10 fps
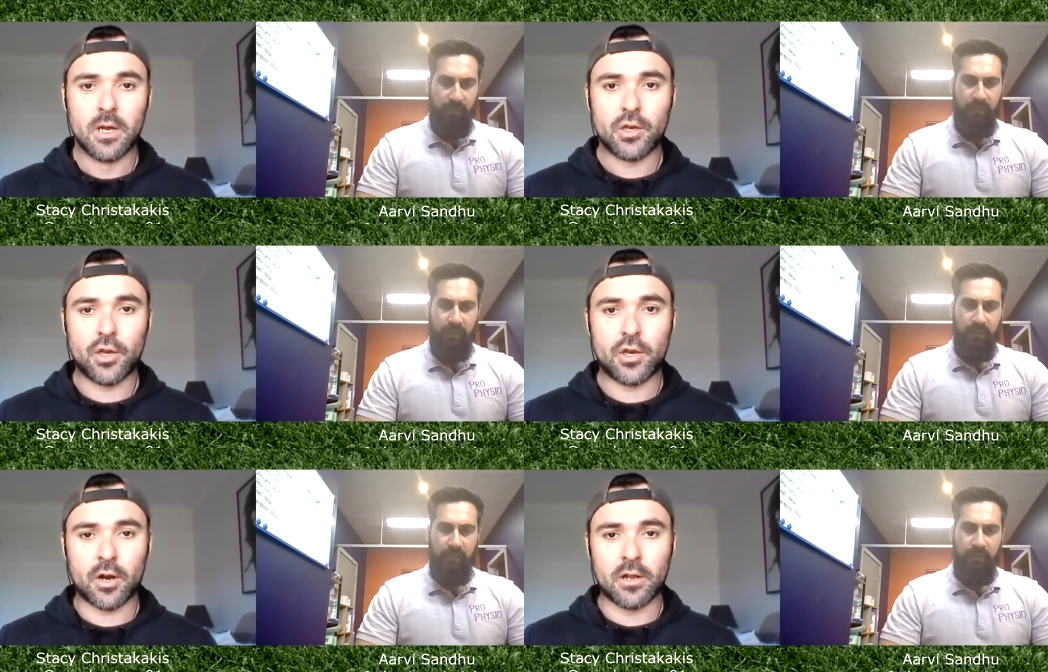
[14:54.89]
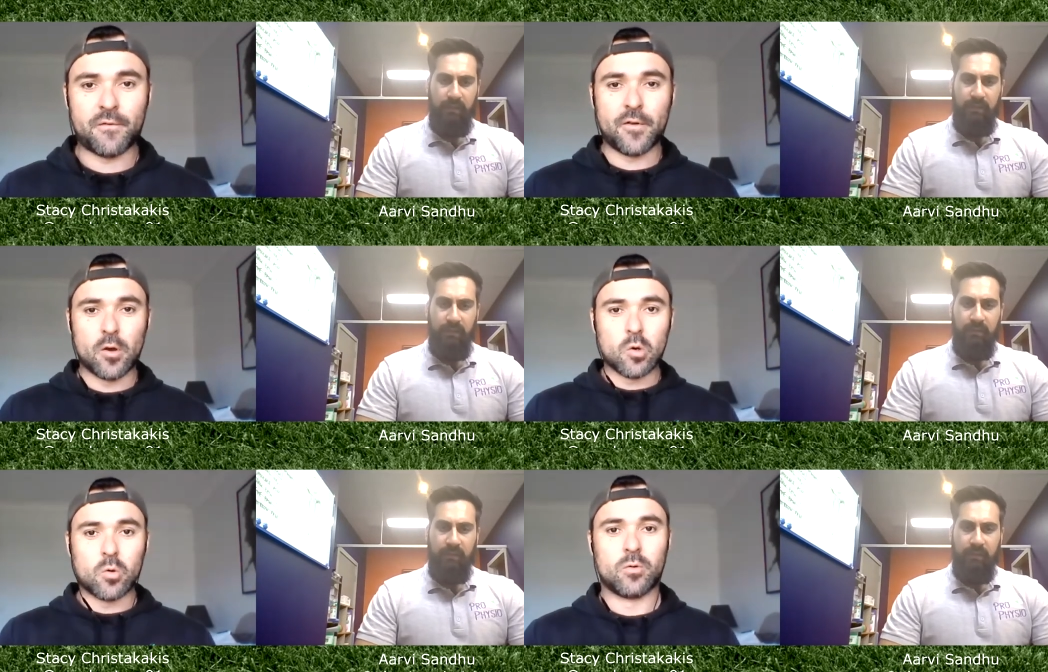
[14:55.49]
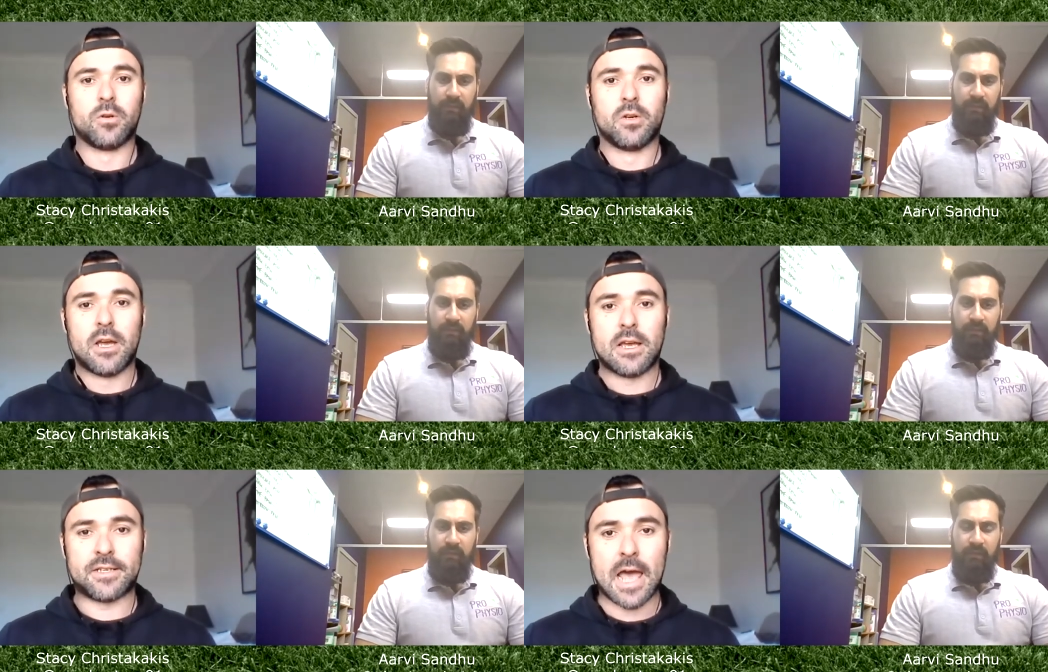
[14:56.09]
Speaker 1: you can only feel
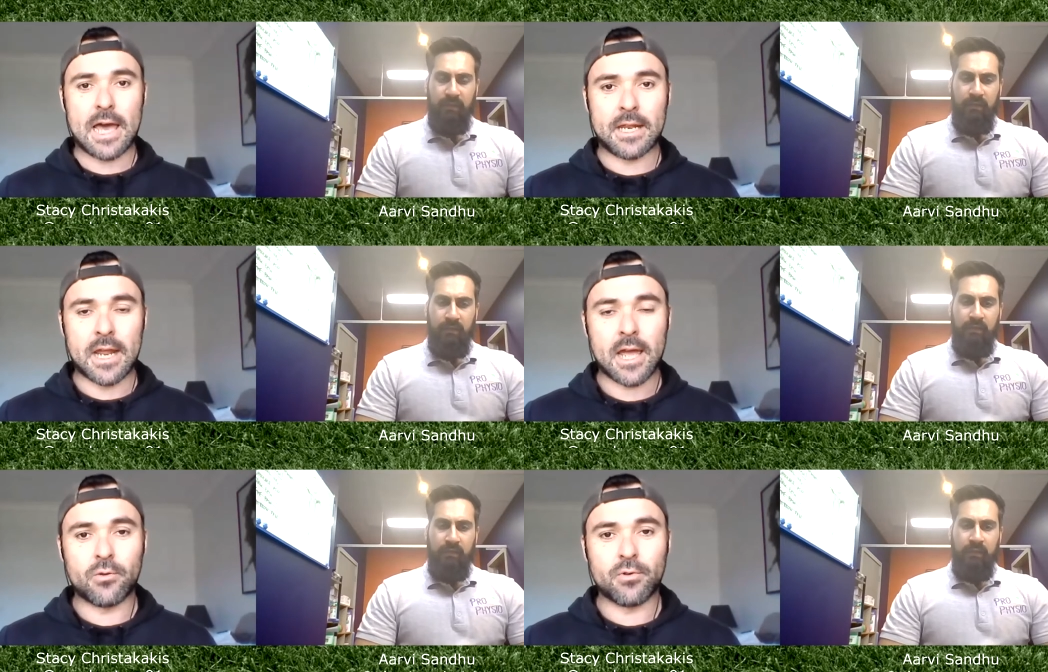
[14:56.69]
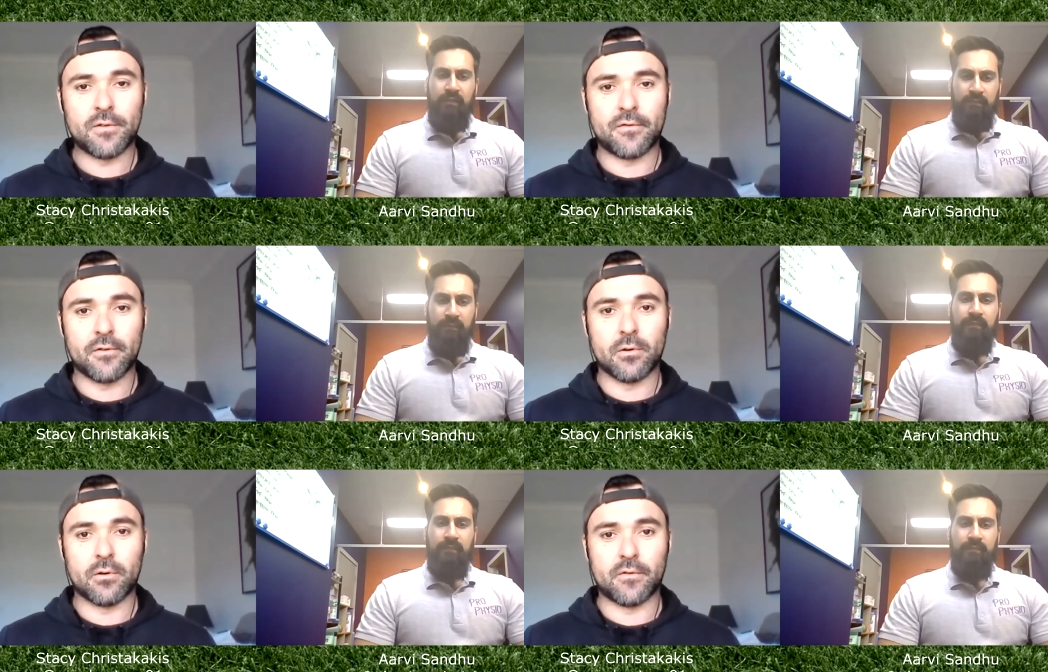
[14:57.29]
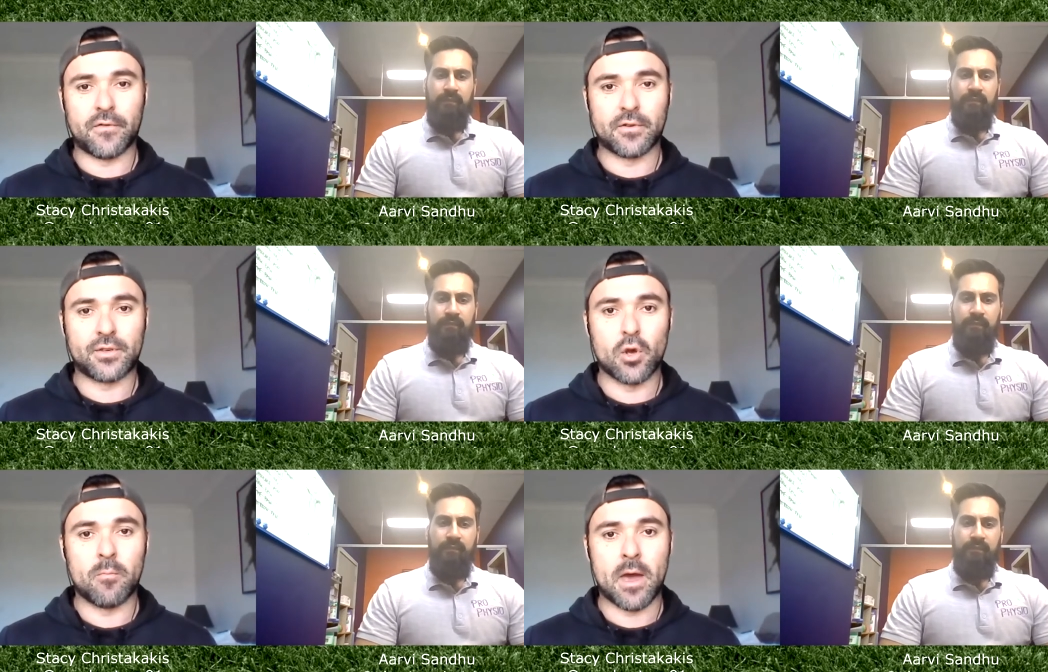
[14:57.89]
sad and angry for a certain
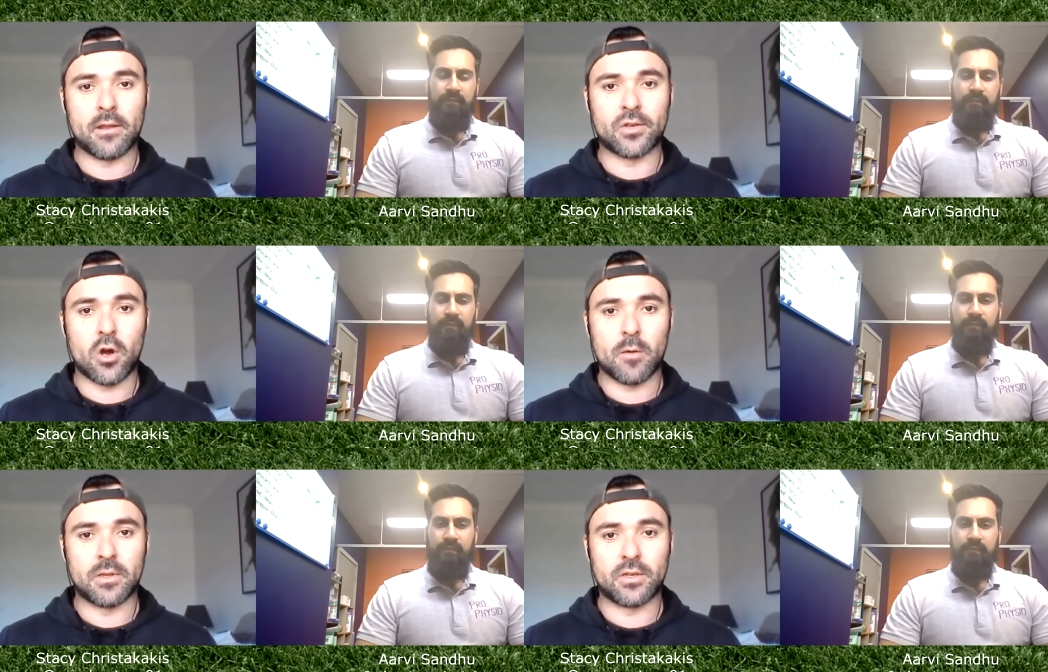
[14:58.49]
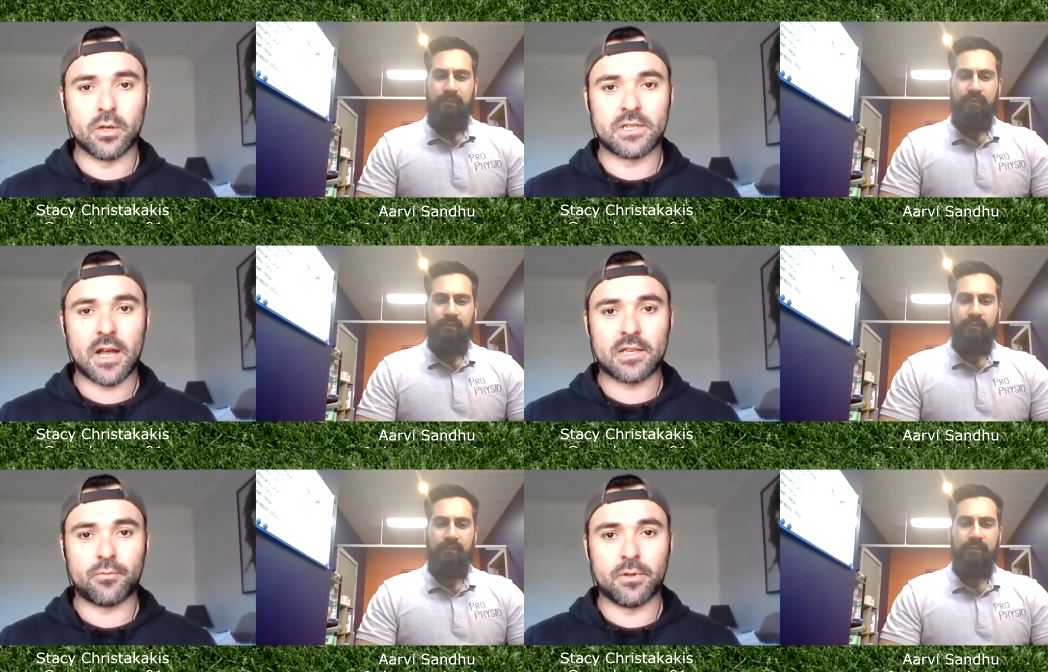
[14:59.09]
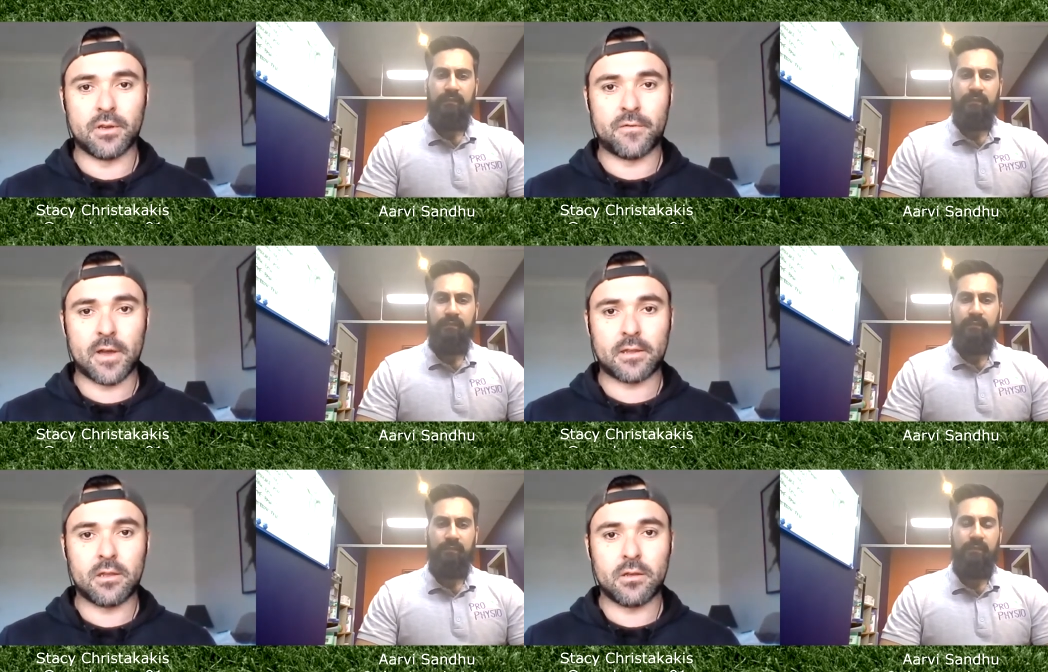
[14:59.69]
amount of time until it starts really
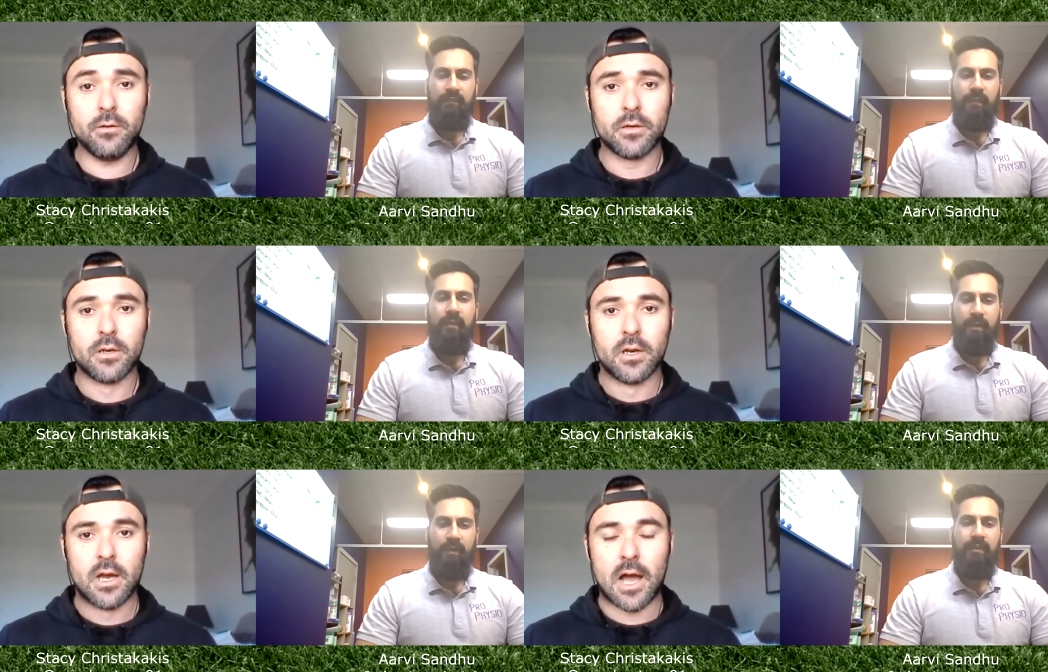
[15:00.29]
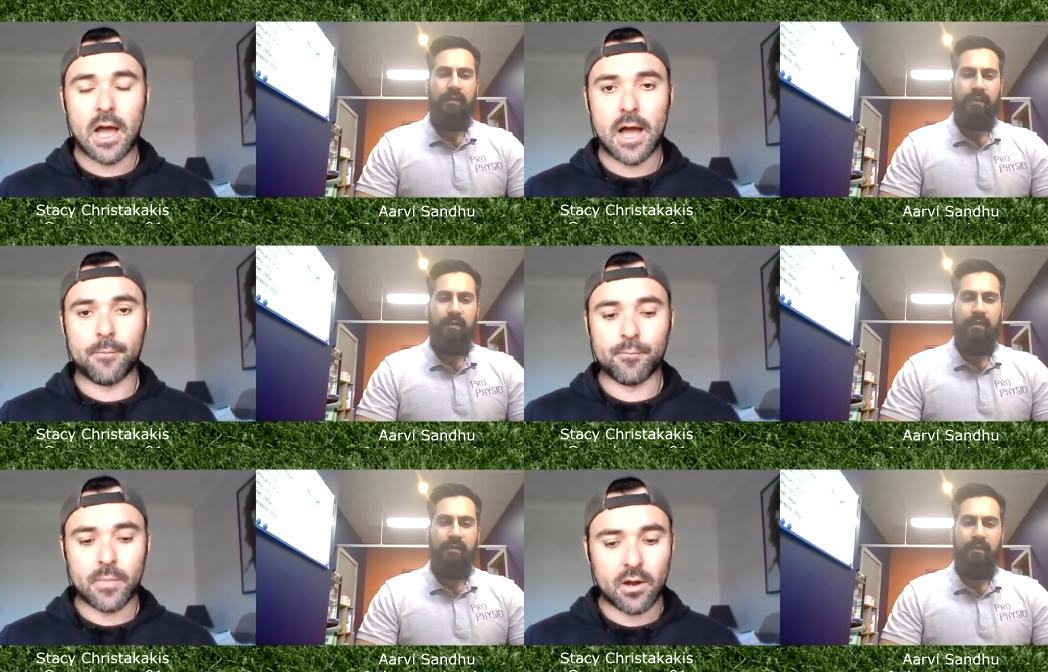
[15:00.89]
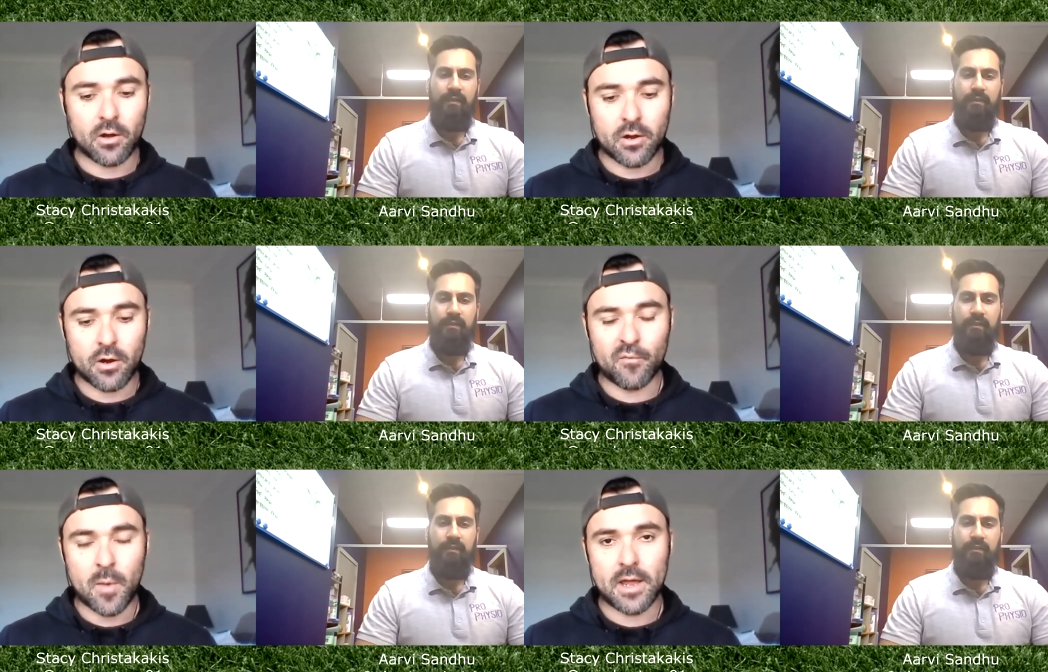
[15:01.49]
affecting you. And I kind of made